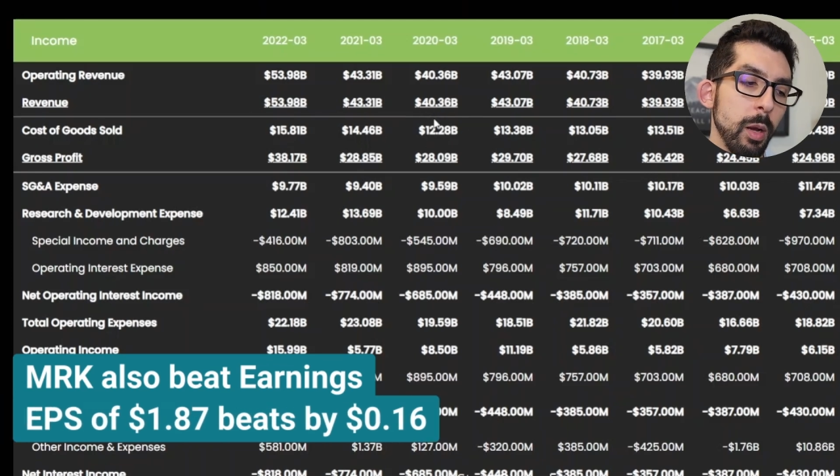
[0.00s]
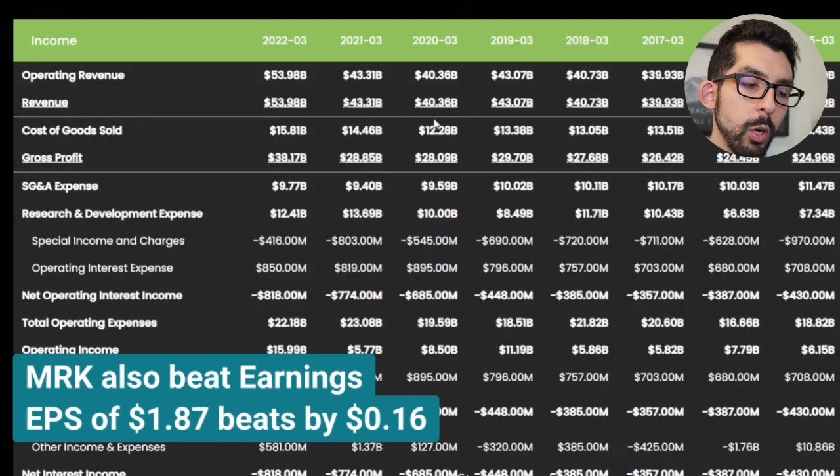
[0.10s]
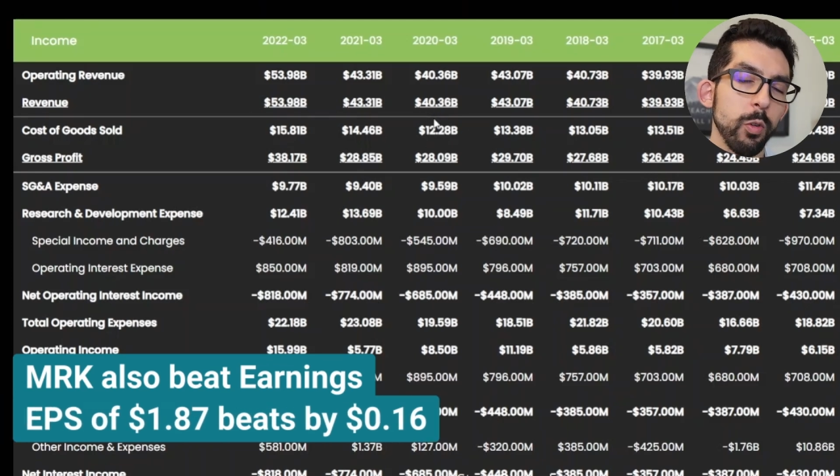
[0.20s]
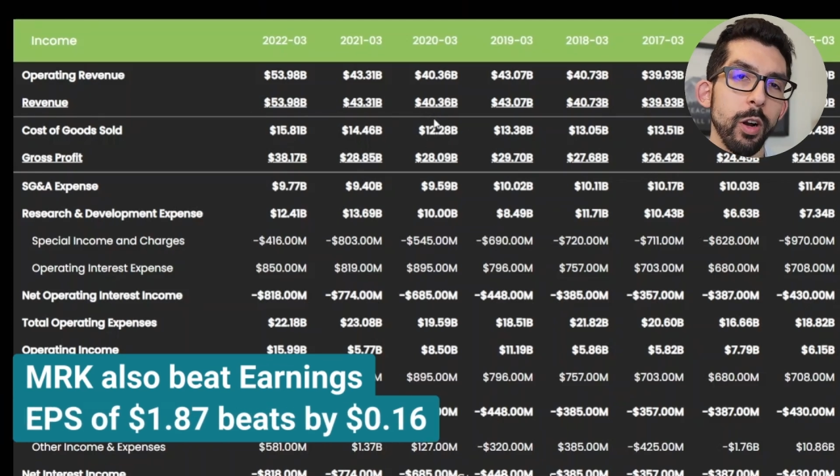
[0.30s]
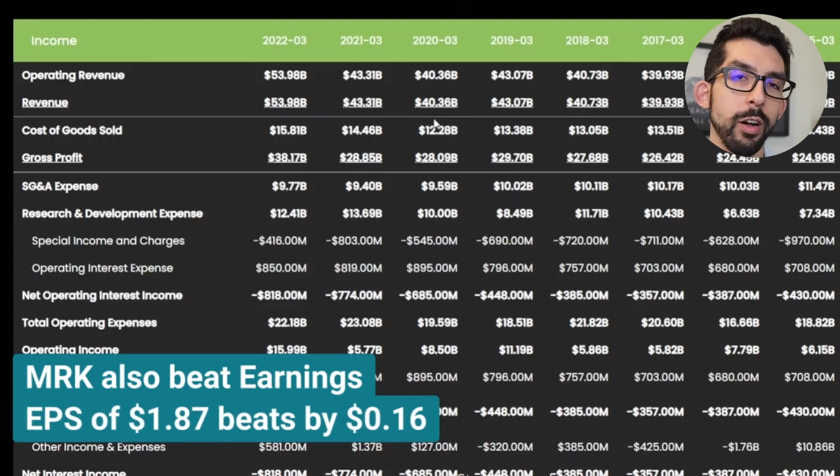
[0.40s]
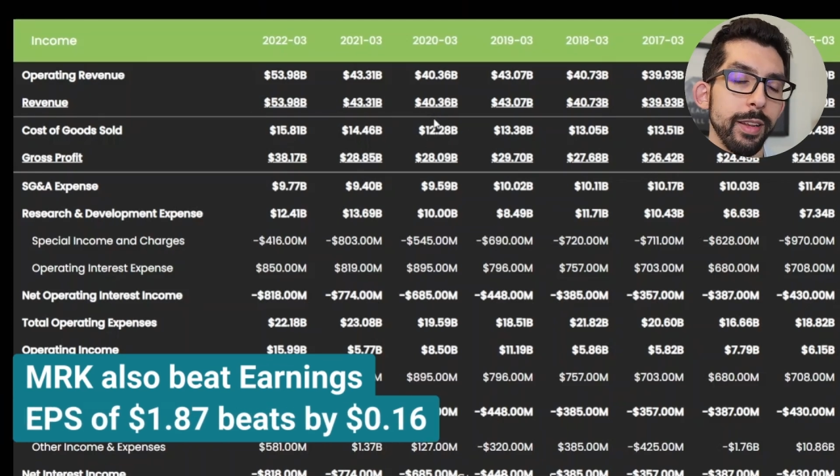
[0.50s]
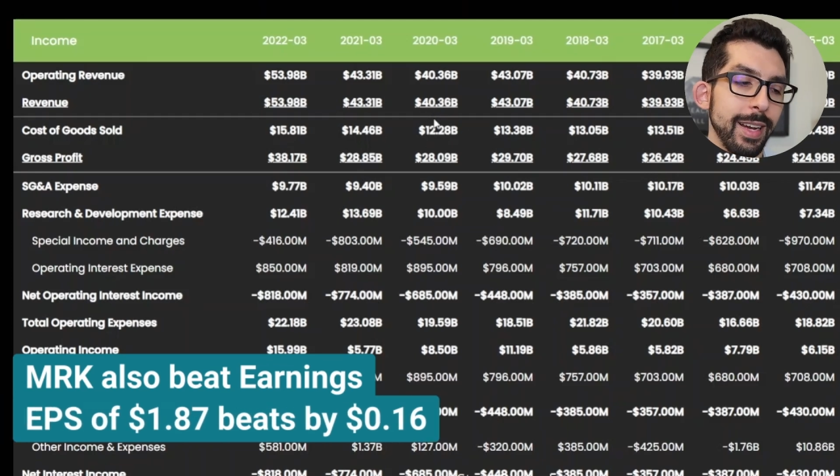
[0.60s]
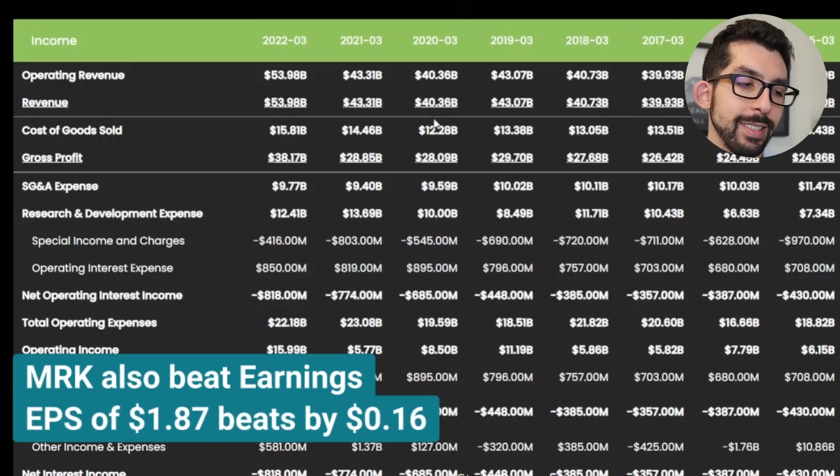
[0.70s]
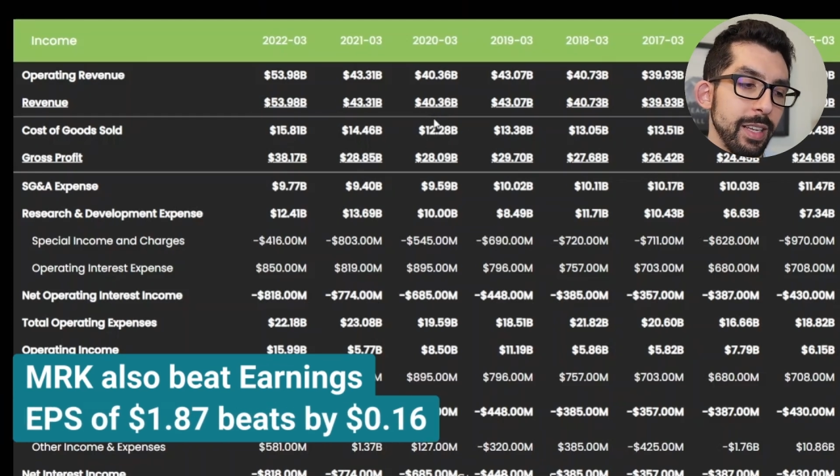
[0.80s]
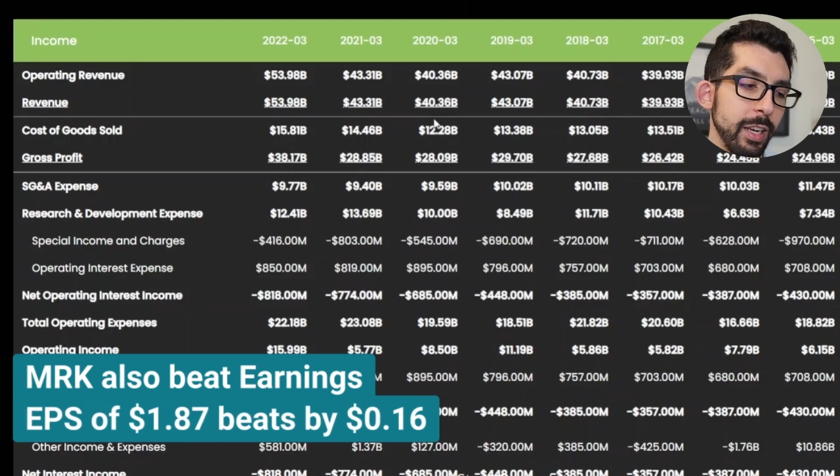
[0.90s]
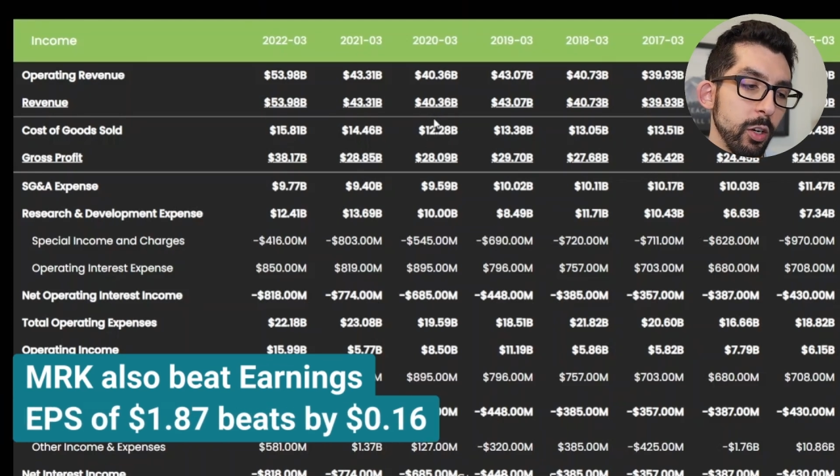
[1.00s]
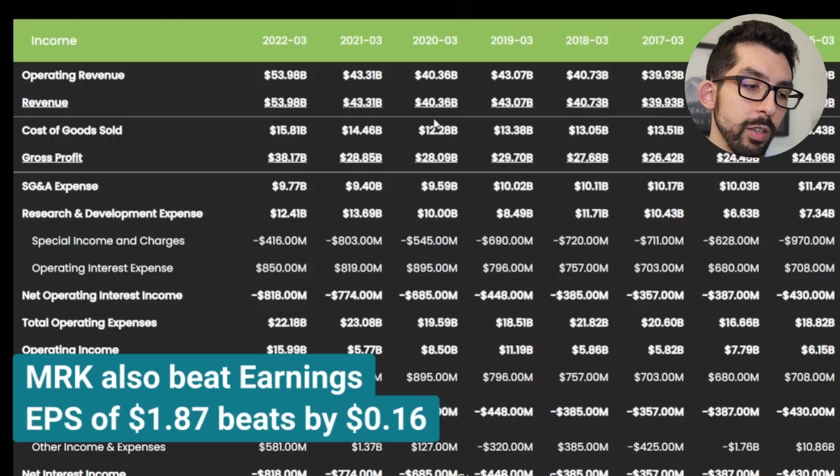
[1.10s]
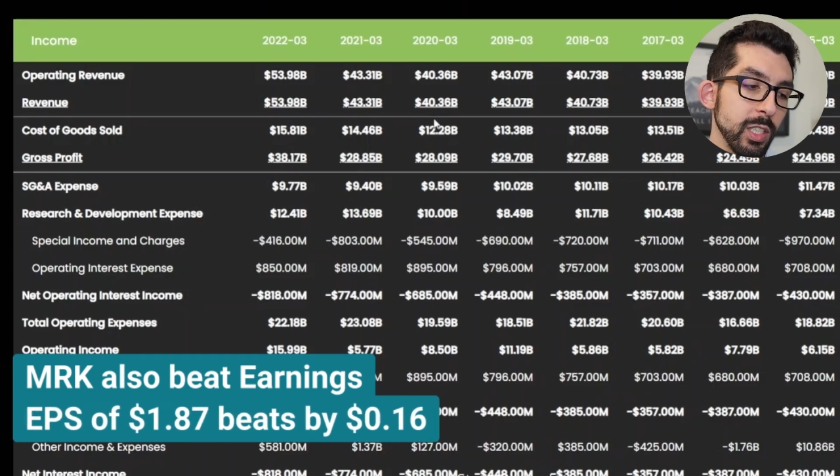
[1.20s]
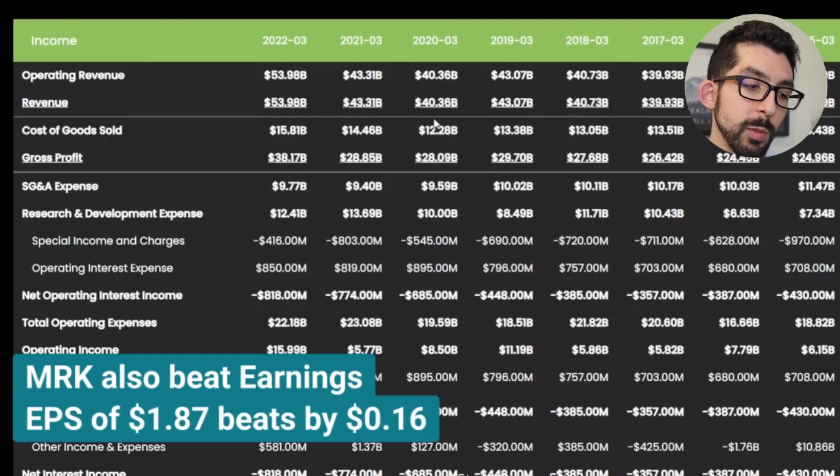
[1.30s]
Overall, a nice increase,